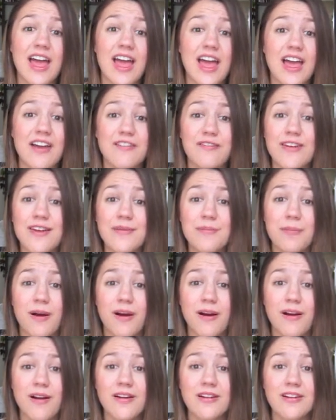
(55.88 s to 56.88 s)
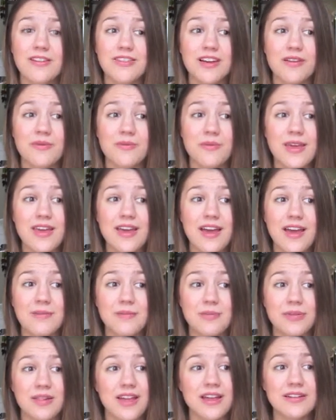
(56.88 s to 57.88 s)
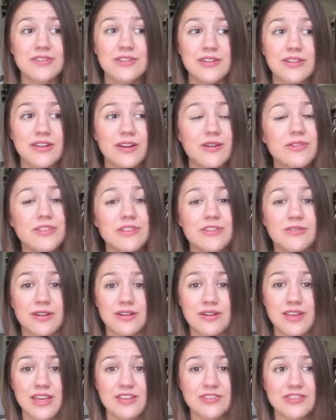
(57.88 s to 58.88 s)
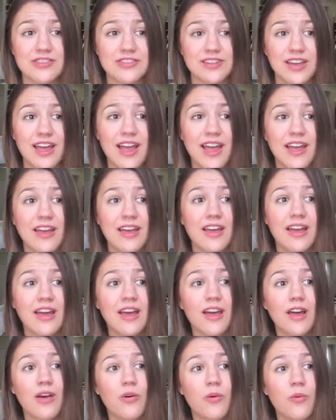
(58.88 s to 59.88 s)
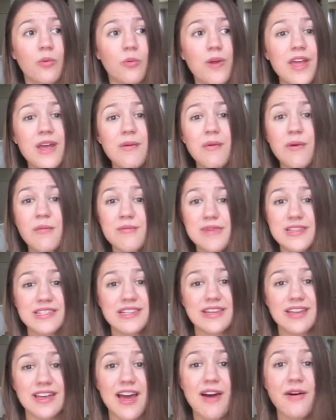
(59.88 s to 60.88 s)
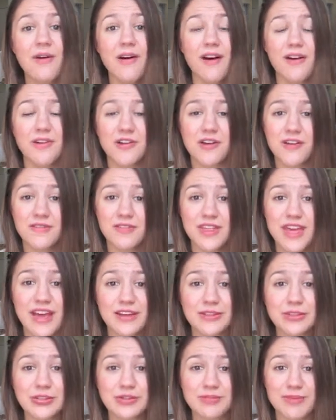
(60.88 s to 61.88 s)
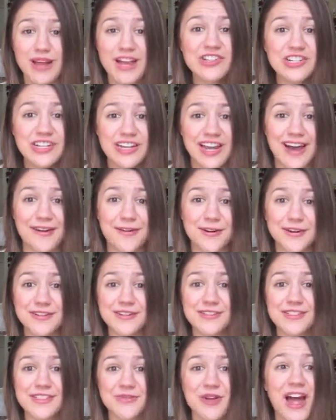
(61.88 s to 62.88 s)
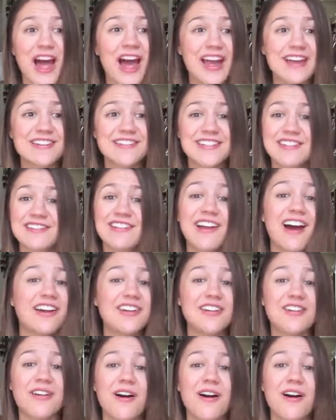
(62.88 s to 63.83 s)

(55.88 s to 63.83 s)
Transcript: every park that we had planned to go to on each day we were missing out on all of the extra magic hours. I did not at